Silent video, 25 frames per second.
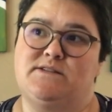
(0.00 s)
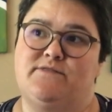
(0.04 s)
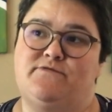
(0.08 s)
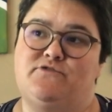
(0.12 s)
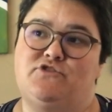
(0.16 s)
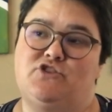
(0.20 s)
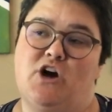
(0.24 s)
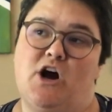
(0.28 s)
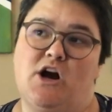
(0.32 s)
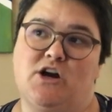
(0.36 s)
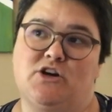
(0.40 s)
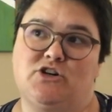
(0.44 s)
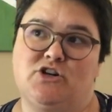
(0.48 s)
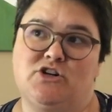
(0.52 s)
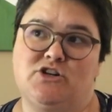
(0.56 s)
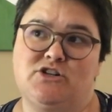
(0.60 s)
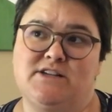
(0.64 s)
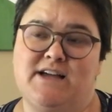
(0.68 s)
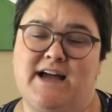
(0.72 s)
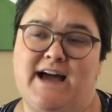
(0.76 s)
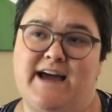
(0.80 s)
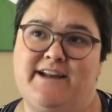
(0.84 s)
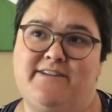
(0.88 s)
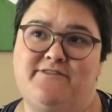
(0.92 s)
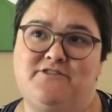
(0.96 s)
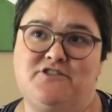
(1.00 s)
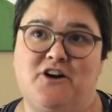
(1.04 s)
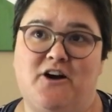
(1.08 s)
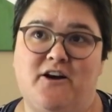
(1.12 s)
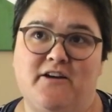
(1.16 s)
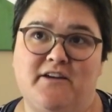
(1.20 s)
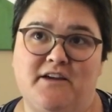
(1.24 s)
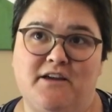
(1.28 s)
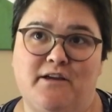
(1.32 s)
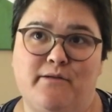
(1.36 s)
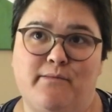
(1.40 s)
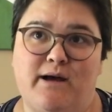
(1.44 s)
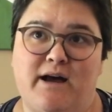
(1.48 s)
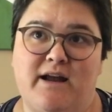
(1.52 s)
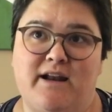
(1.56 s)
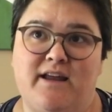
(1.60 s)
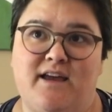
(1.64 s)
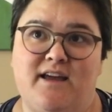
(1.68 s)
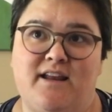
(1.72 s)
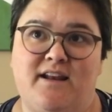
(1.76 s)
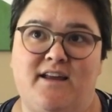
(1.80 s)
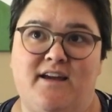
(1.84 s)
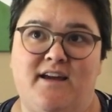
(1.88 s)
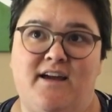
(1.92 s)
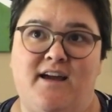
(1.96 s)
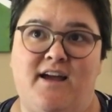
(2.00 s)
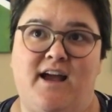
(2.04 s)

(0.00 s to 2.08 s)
of doctors kind of talking about it